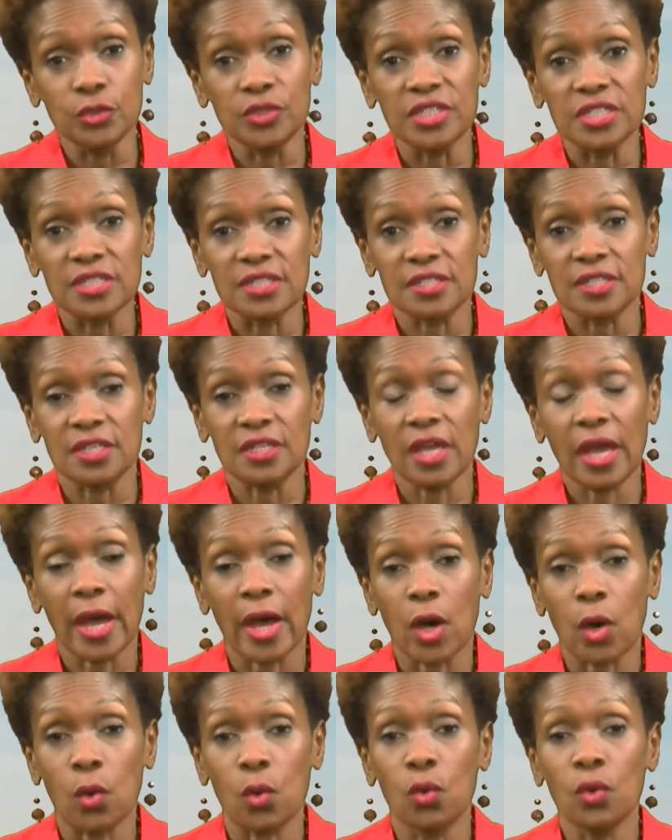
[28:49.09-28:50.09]
see
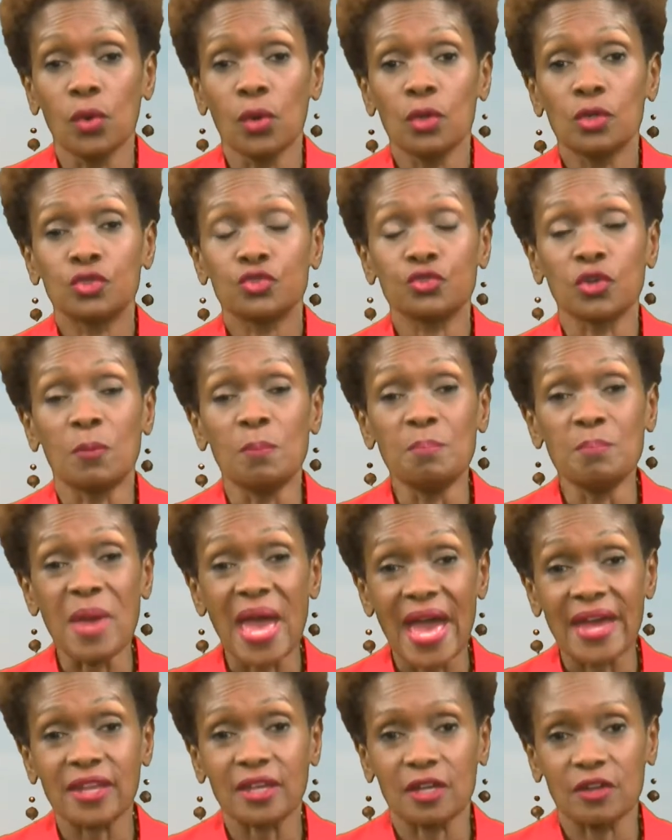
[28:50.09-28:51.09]
how
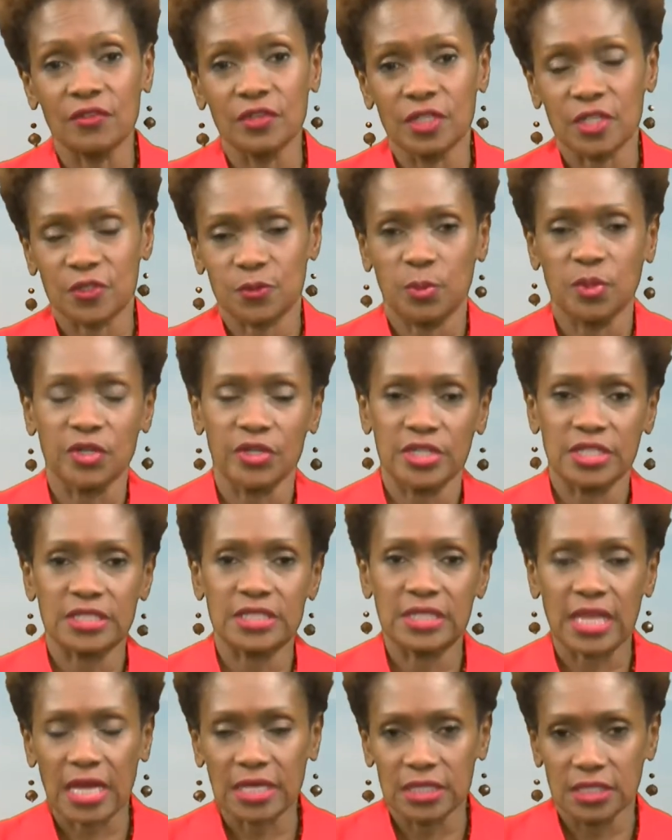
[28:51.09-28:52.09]
traumatic of an experience
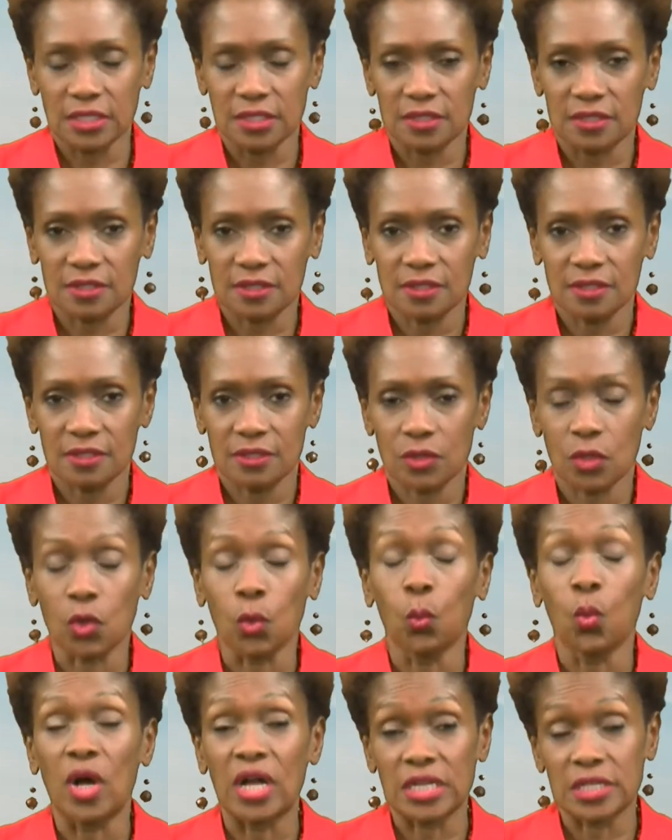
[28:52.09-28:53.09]
that is, or
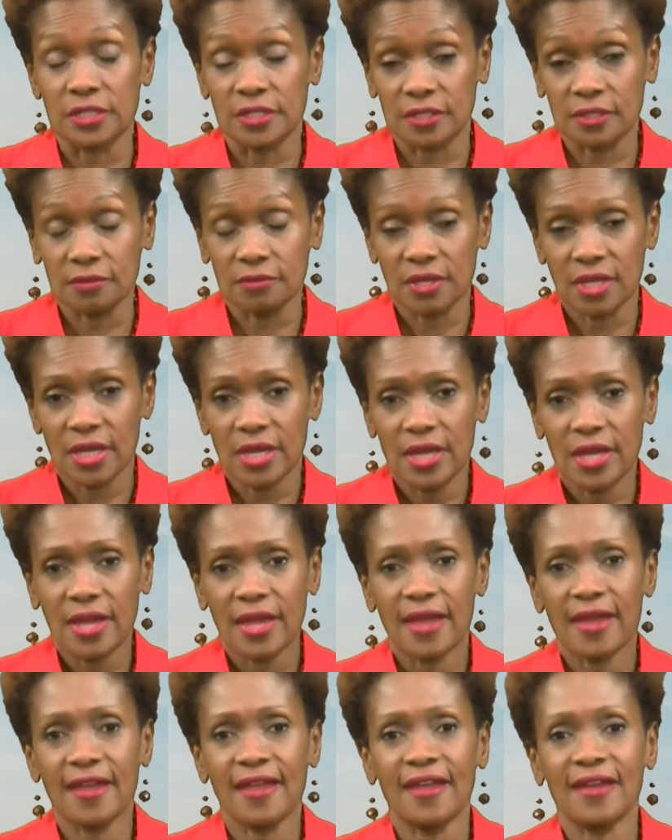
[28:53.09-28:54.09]
was,
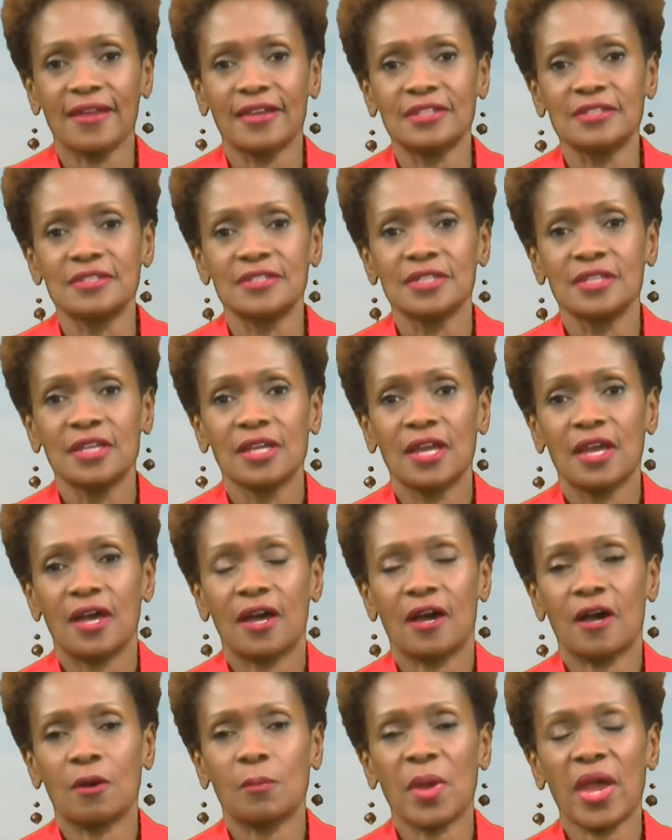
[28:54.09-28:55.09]
and
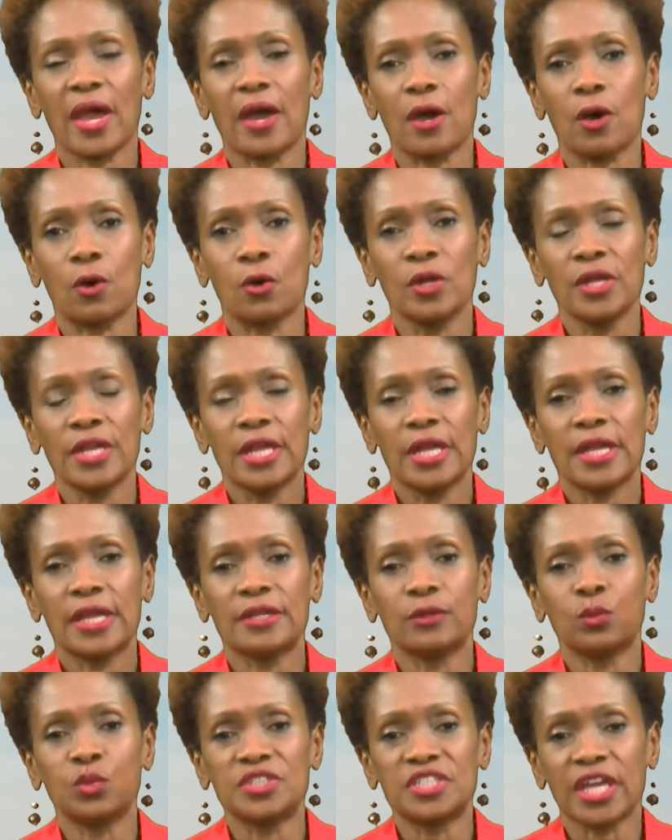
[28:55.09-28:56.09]
how it
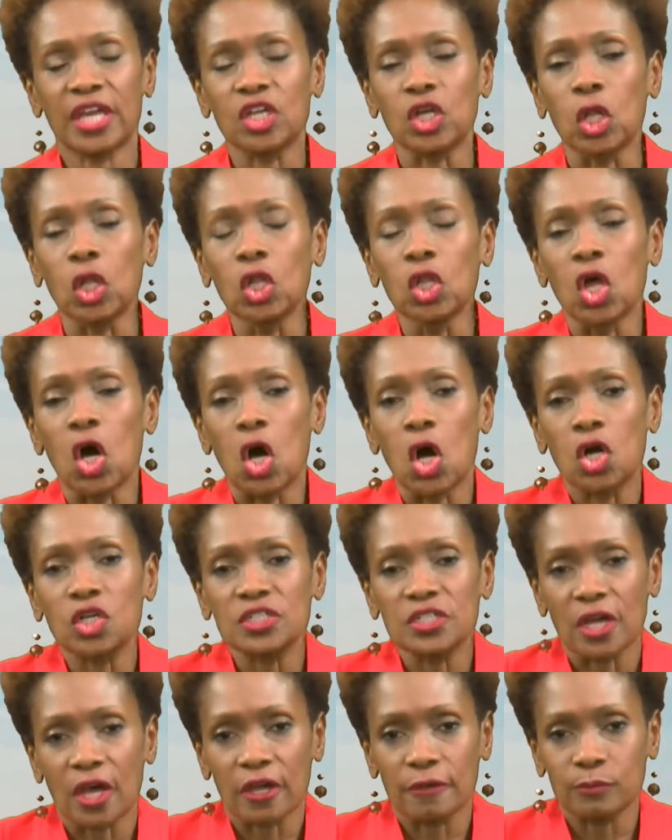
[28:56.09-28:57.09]
would take a long
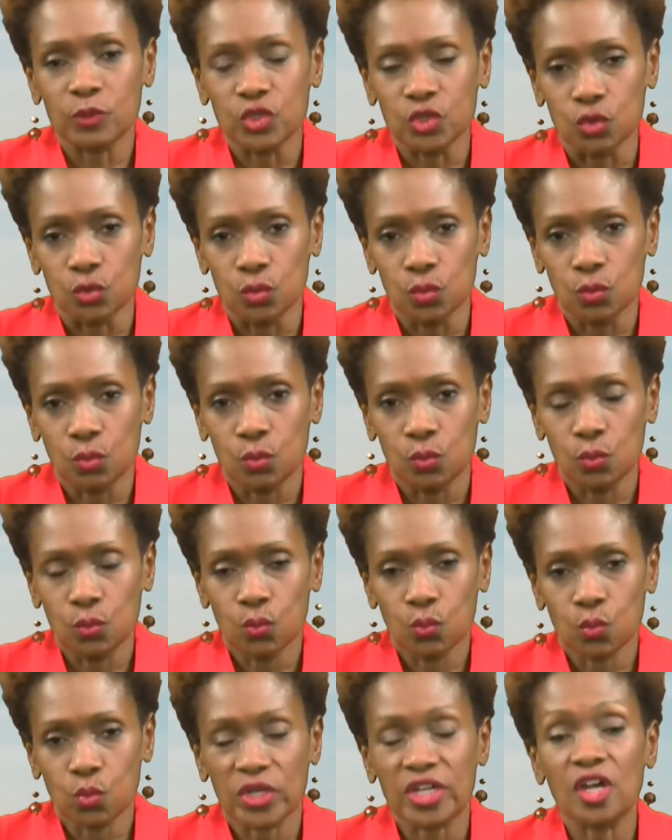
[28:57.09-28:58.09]
time to
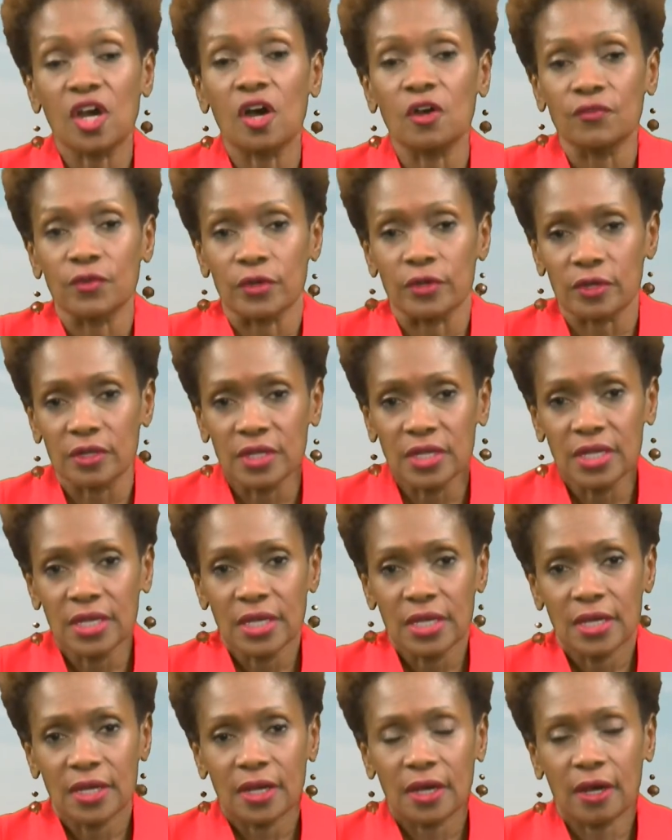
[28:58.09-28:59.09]
recover.
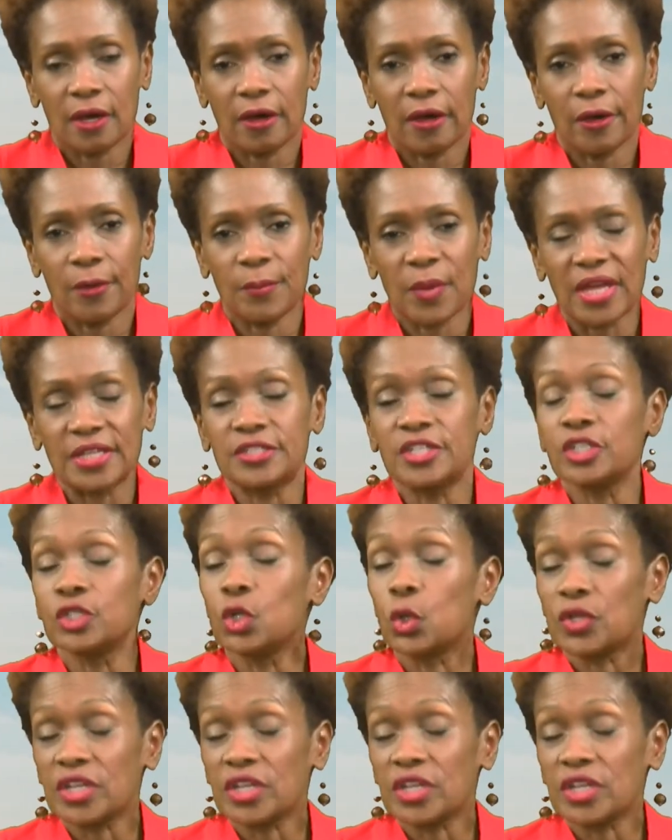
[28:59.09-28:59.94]
I did go to